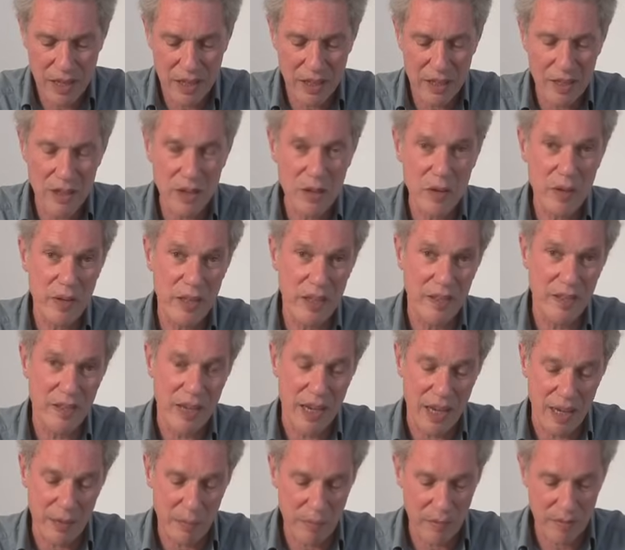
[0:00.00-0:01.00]
gluing
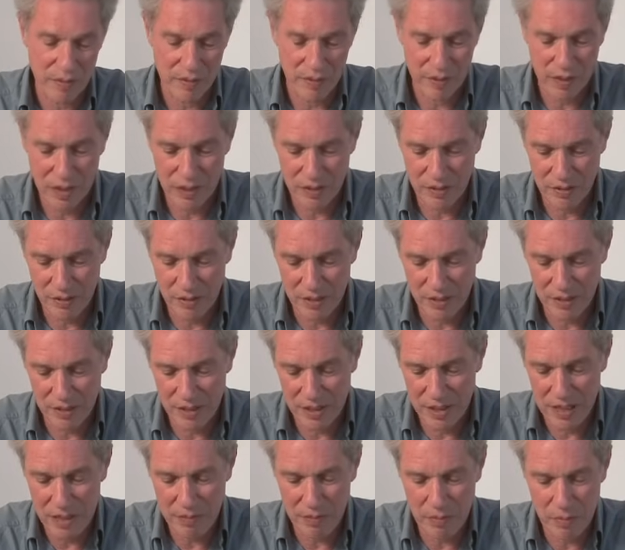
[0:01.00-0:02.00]
tabs, they should
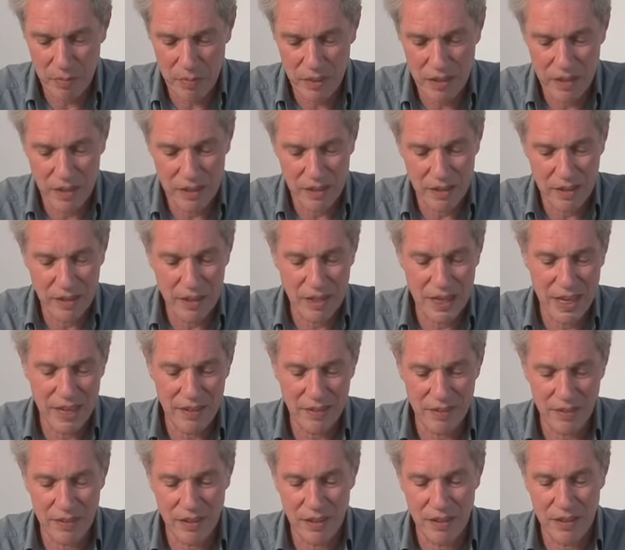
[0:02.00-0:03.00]
never be
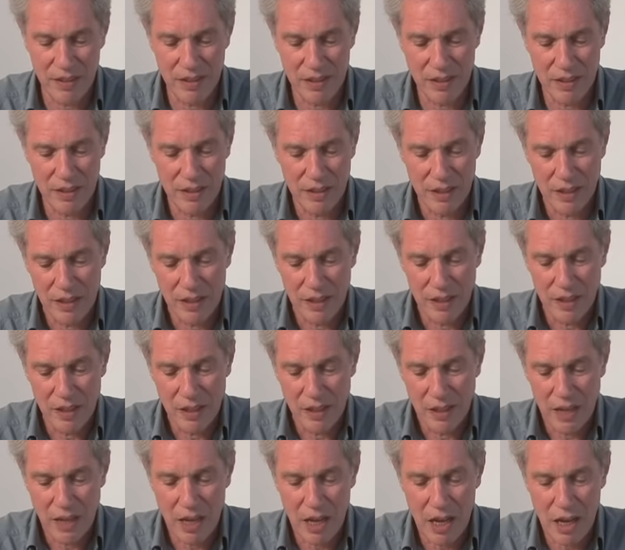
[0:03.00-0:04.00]
less than
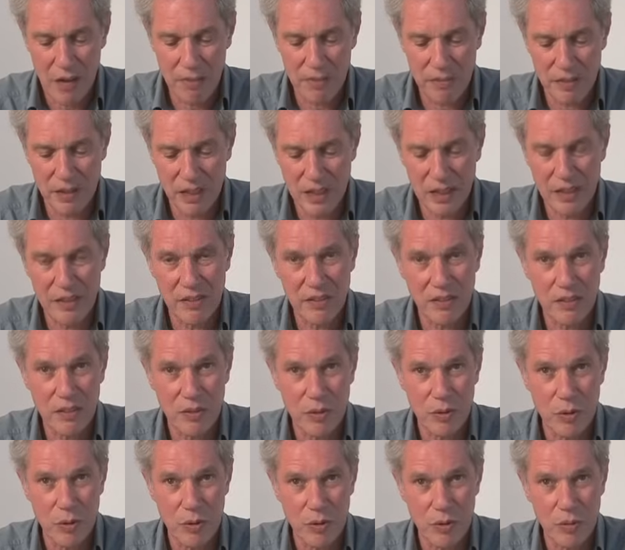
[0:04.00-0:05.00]
½ an inch
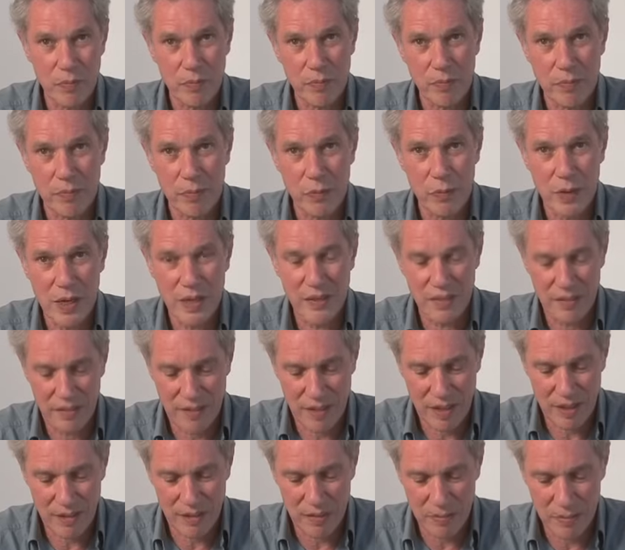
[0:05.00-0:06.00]
or 1
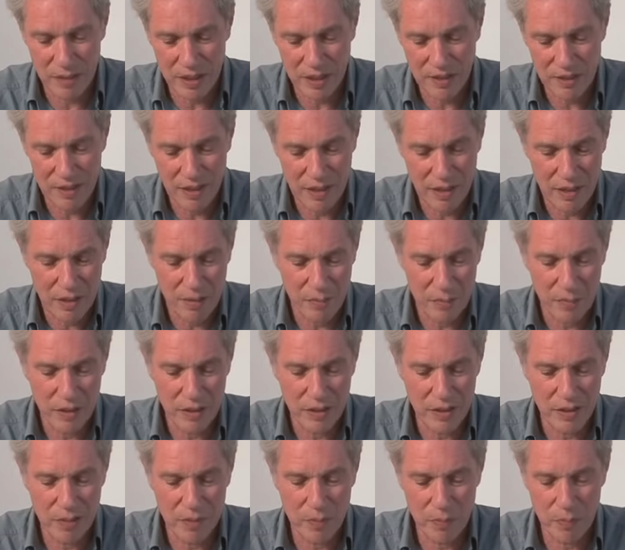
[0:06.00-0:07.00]
centimetre,
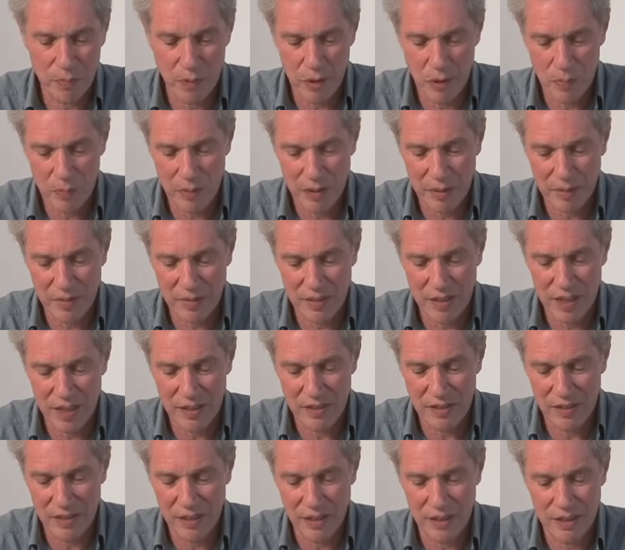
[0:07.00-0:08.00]
because pop-ups
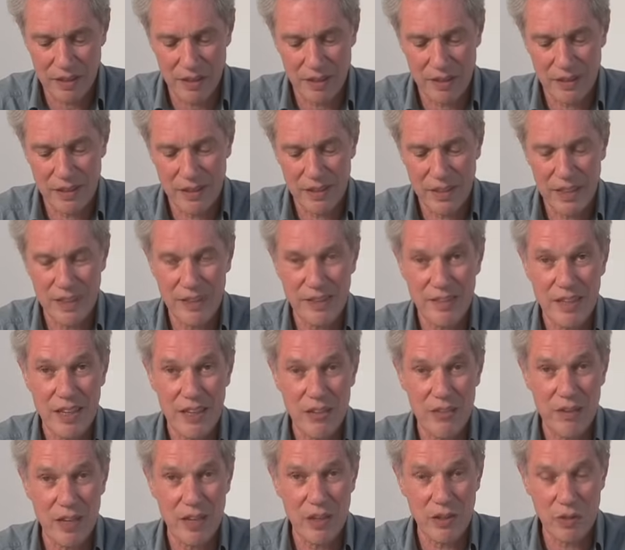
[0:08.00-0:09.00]
they
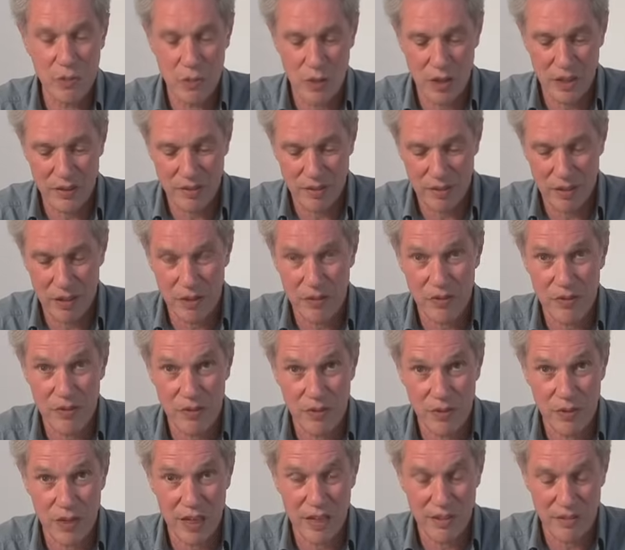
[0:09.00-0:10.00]
generate quite a lot of
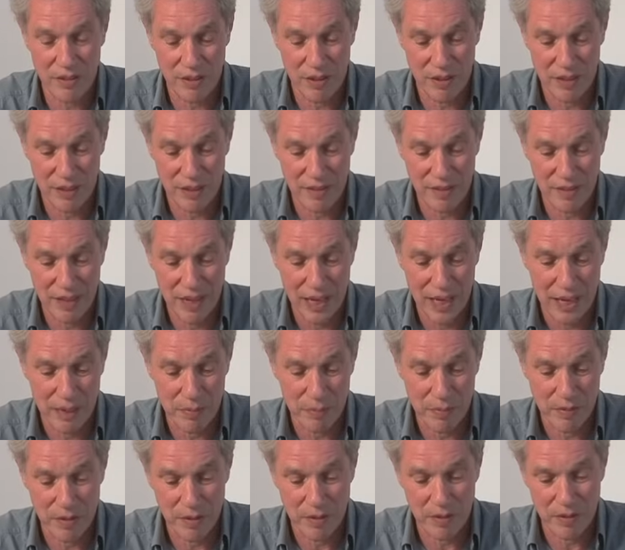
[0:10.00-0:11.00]
stress on the
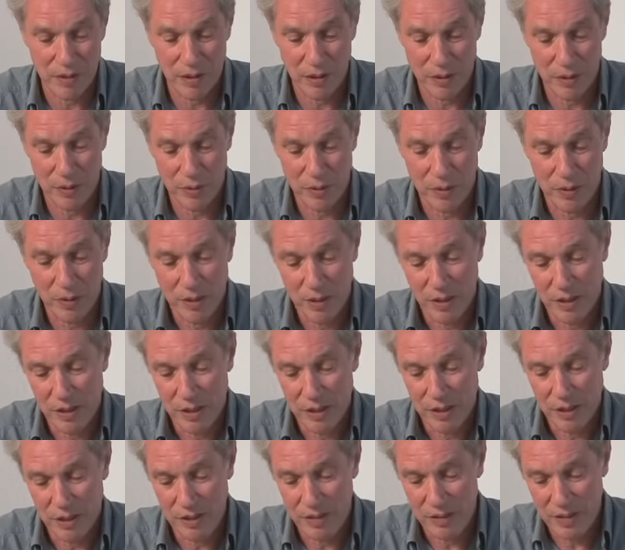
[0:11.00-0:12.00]
tabs. So
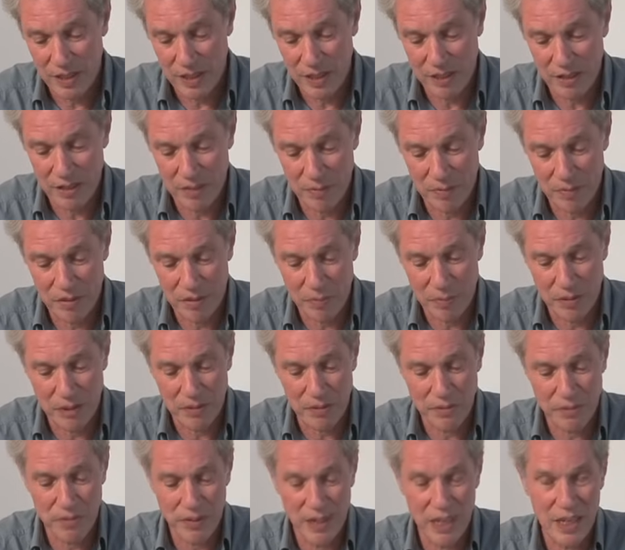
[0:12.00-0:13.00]
you need them to be
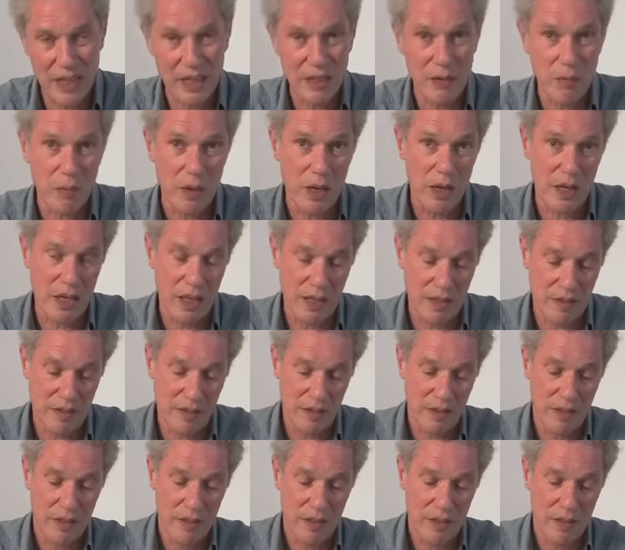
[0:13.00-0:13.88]
fairly wide